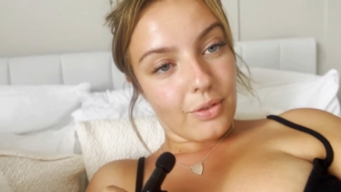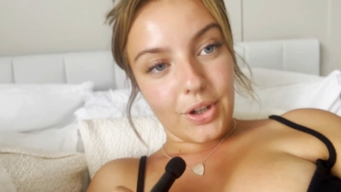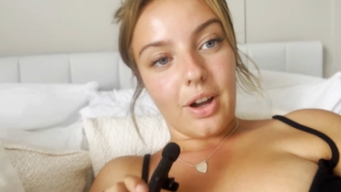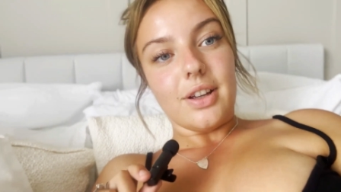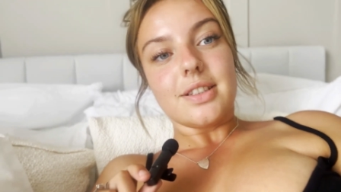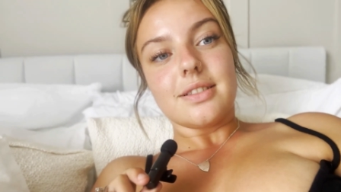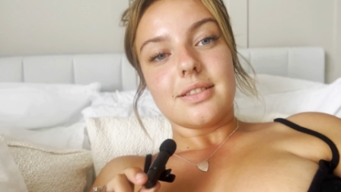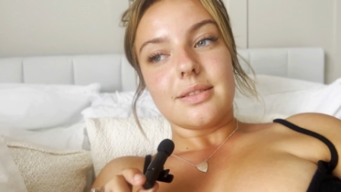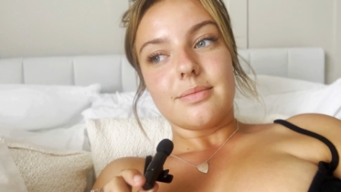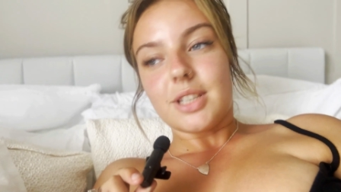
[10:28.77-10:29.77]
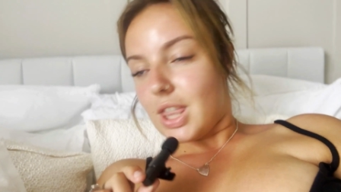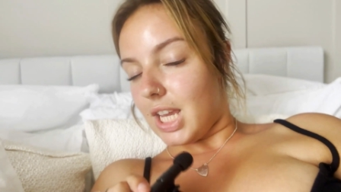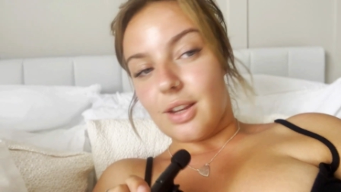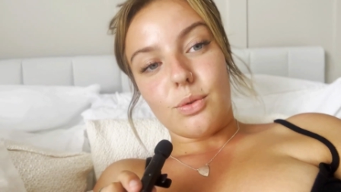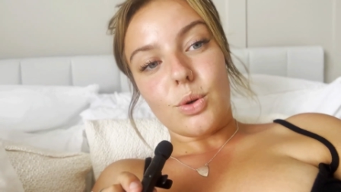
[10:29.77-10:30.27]
I love you guys.
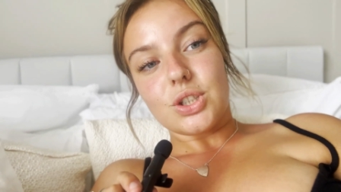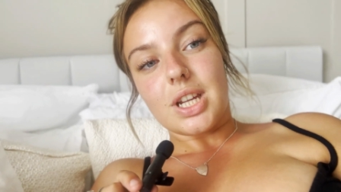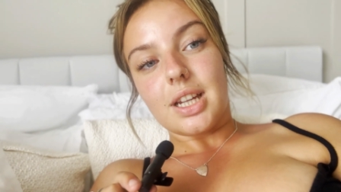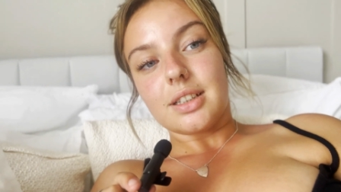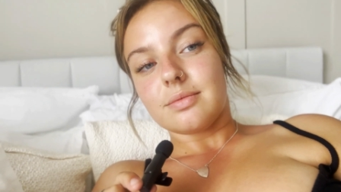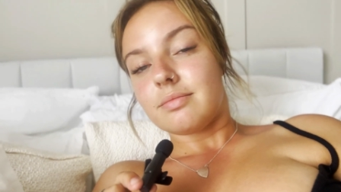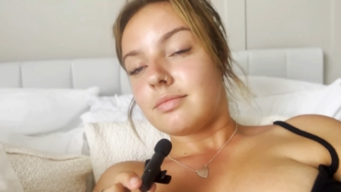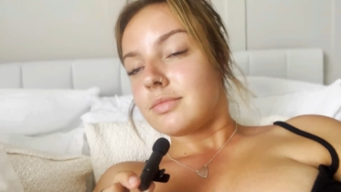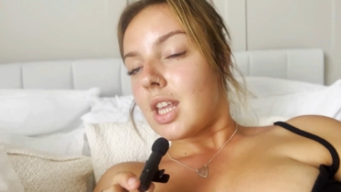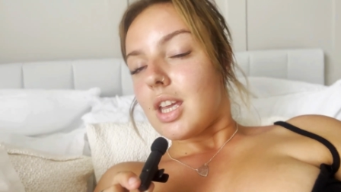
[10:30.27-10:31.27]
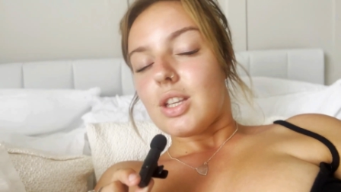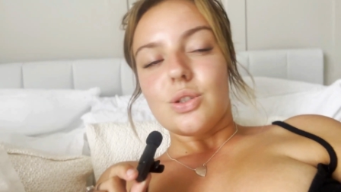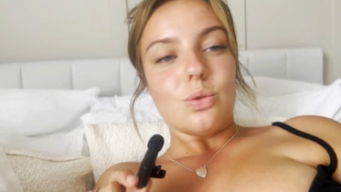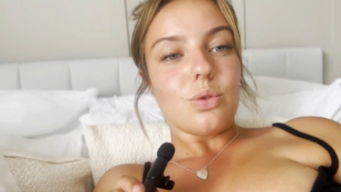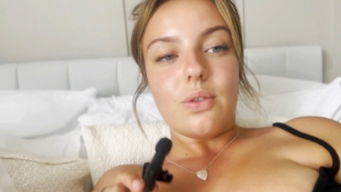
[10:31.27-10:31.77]
So thank you for watching.
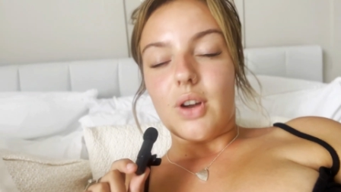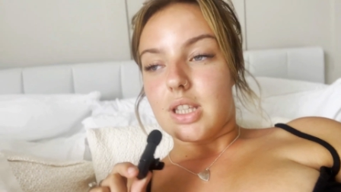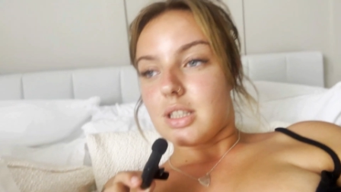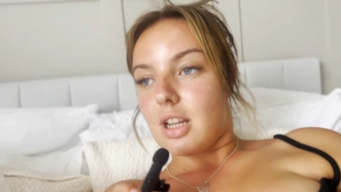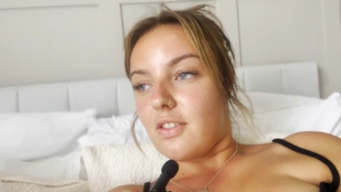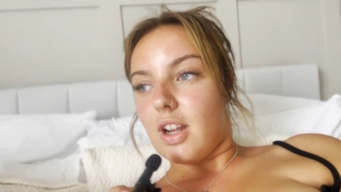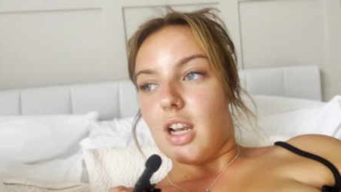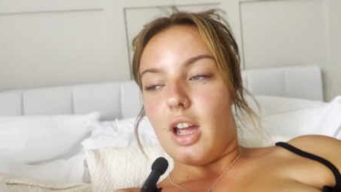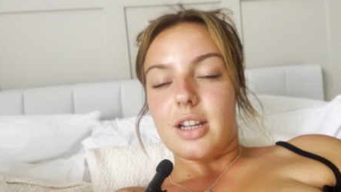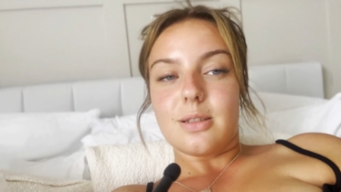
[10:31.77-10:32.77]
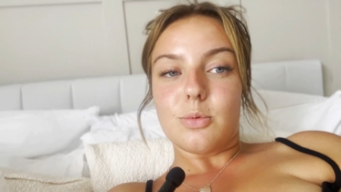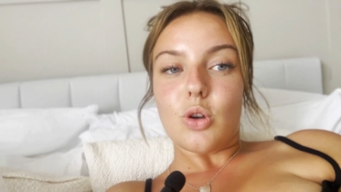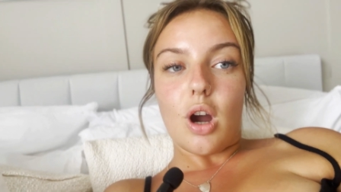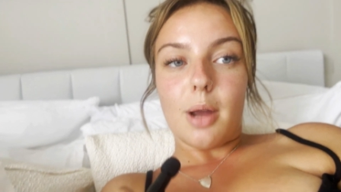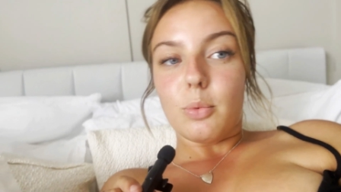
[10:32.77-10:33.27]
Do all the fun stuff like like,
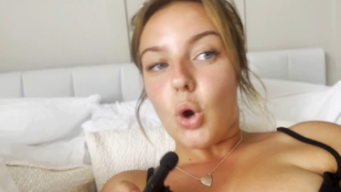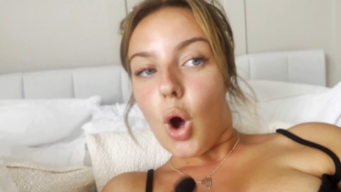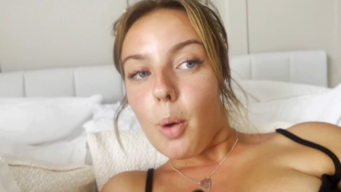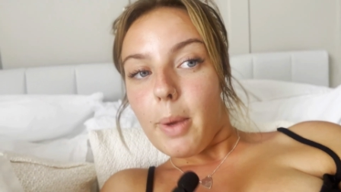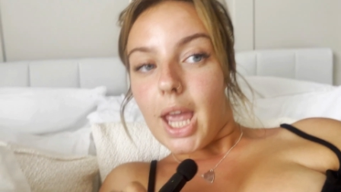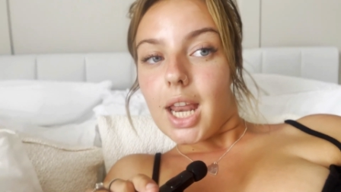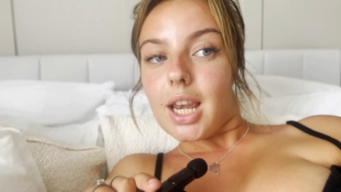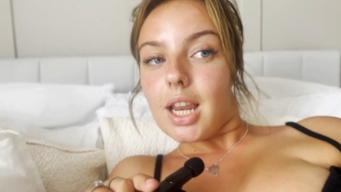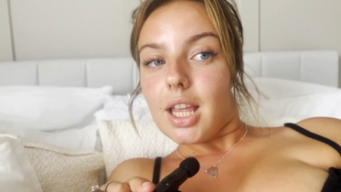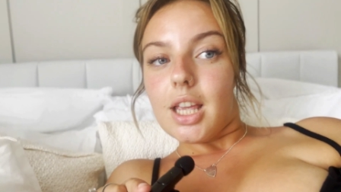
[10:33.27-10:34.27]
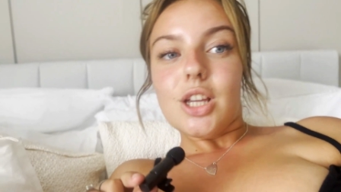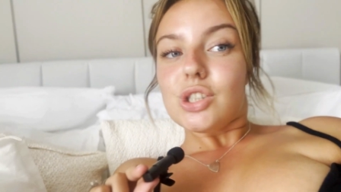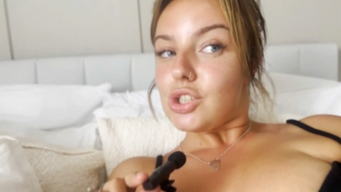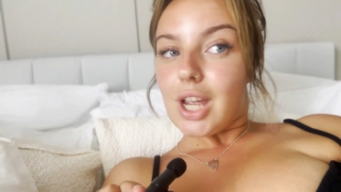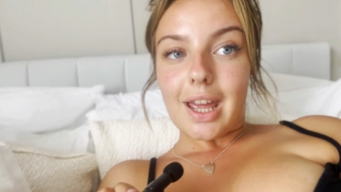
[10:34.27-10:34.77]
subscribe, comment,
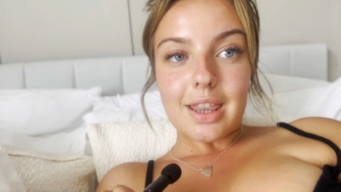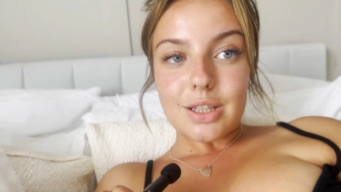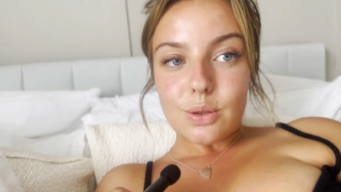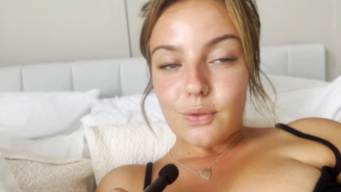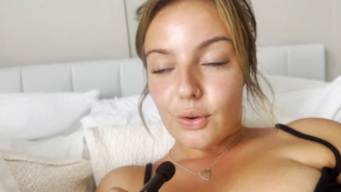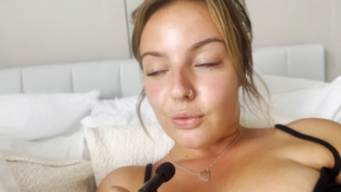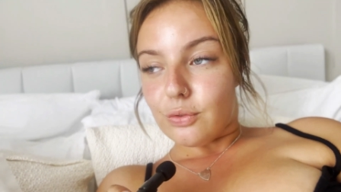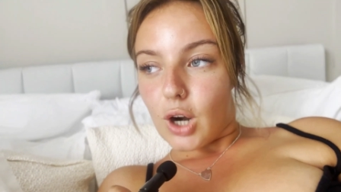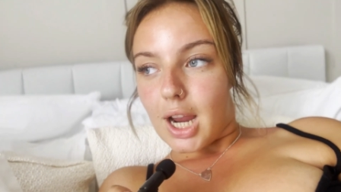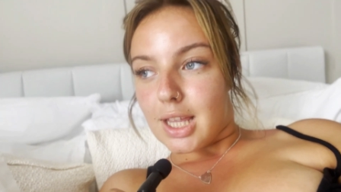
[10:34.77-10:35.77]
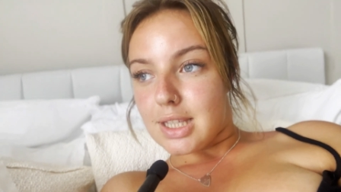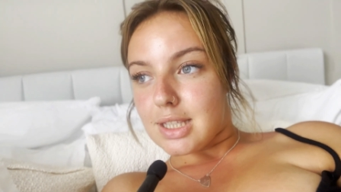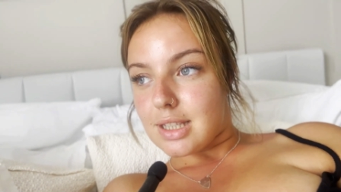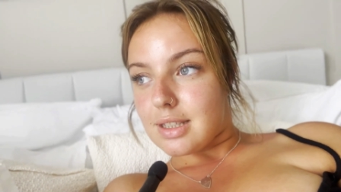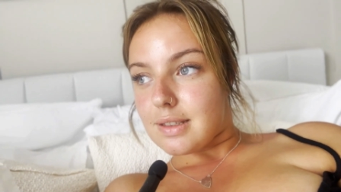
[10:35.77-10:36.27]
share this with your
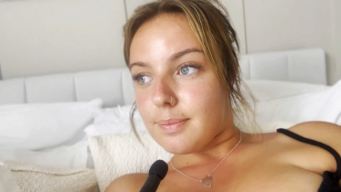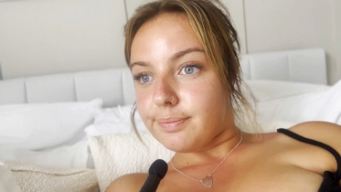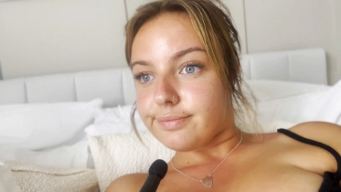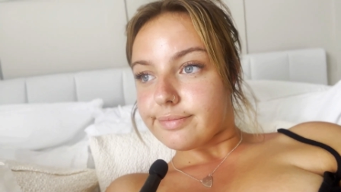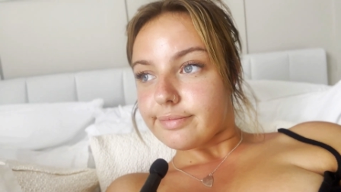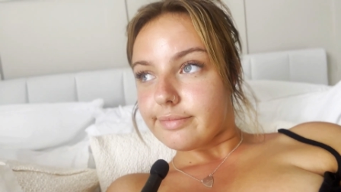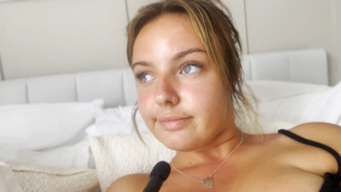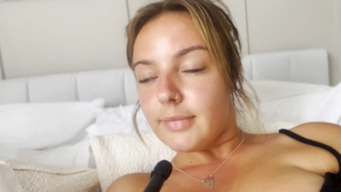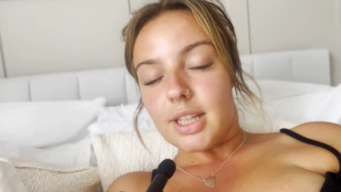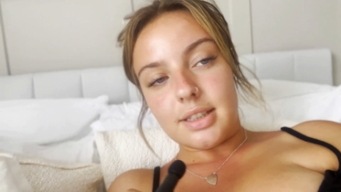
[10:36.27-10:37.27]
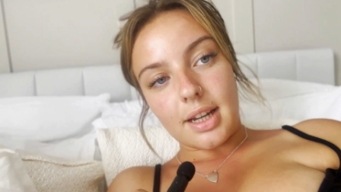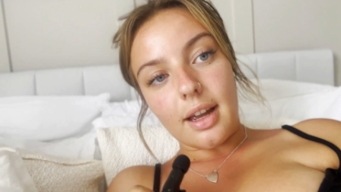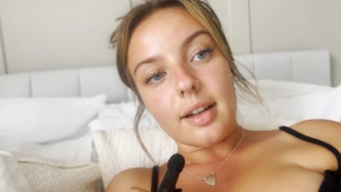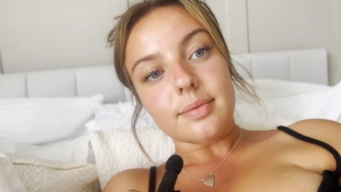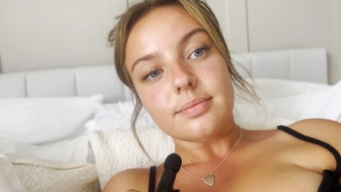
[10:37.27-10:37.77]
friends.
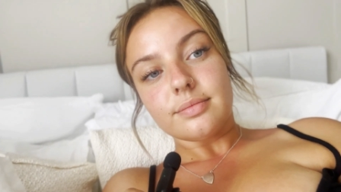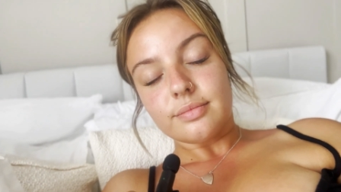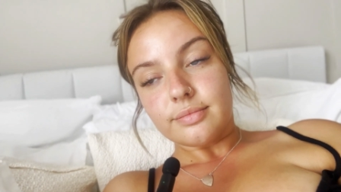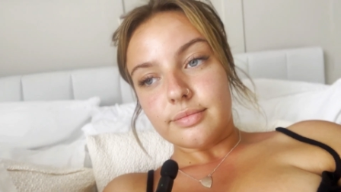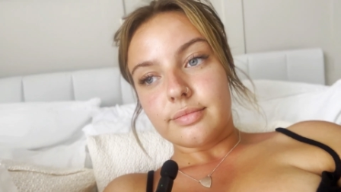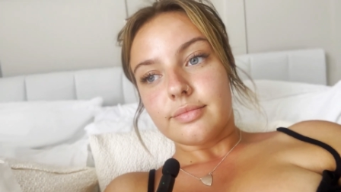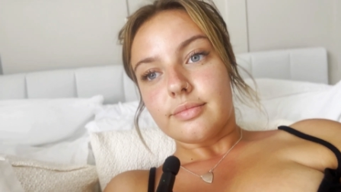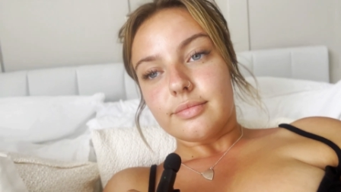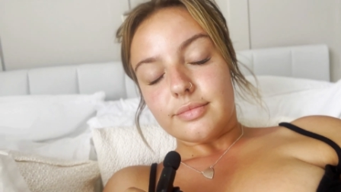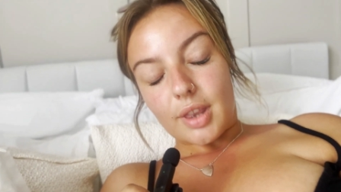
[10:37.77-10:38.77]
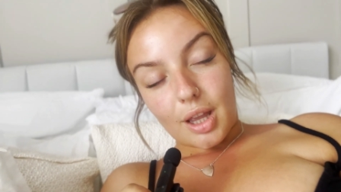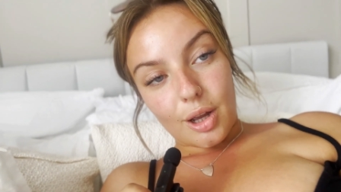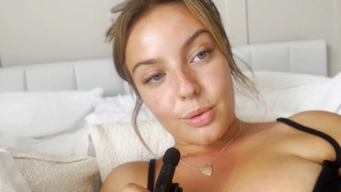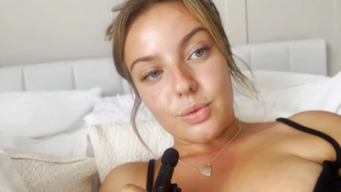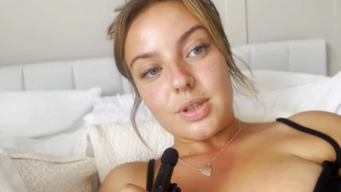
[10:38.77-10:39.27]
And yeah,
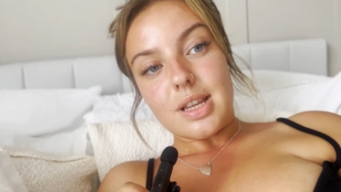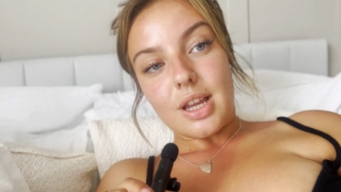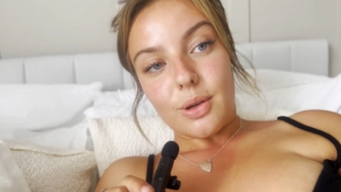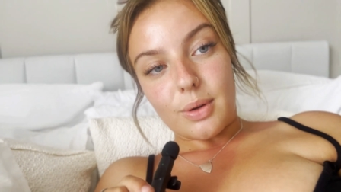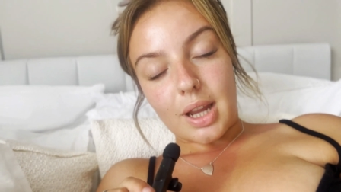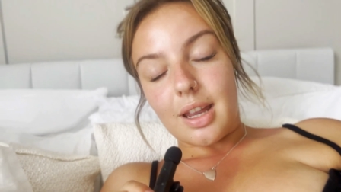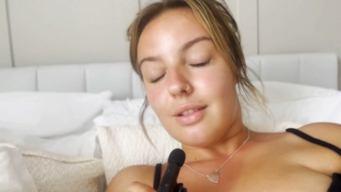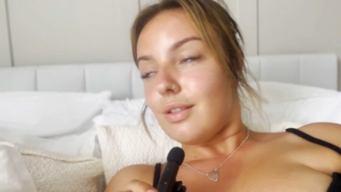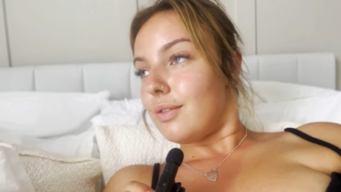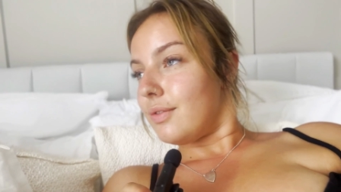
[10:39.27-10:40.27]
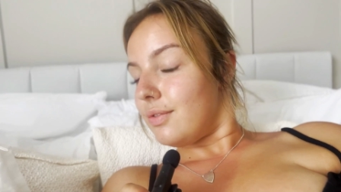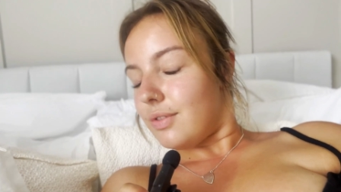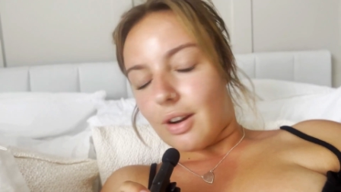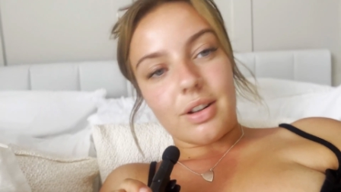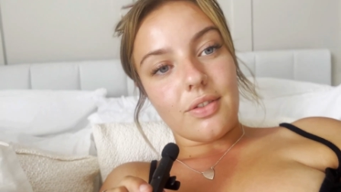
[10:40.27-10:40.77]
I will see you again
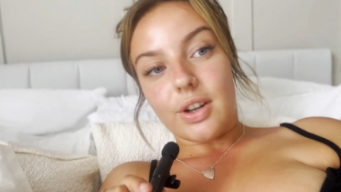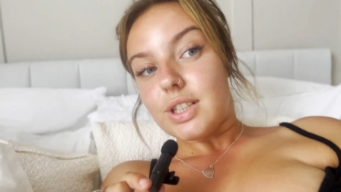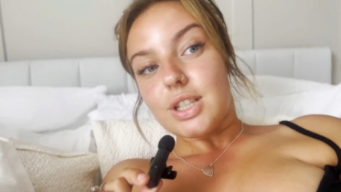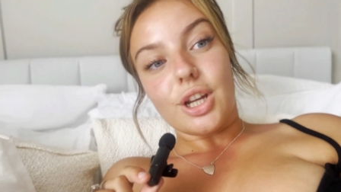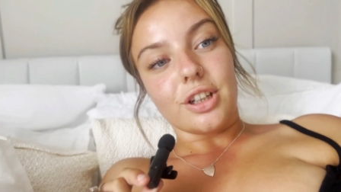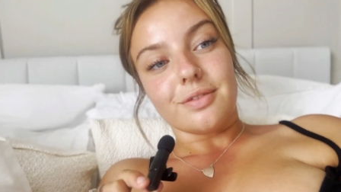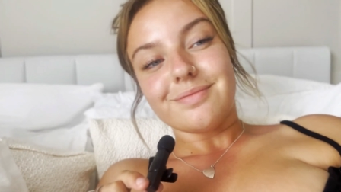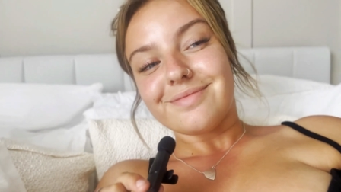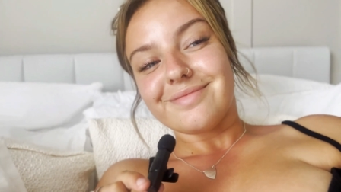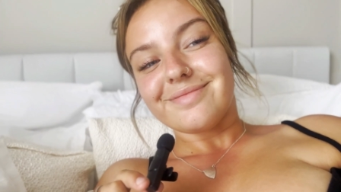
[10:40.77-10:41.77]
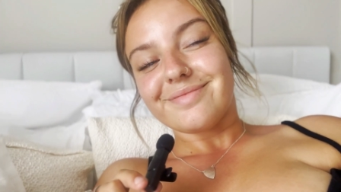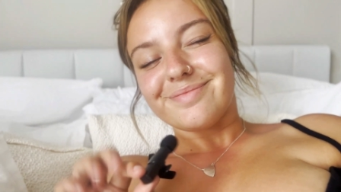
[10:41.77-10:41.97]
very, very soon.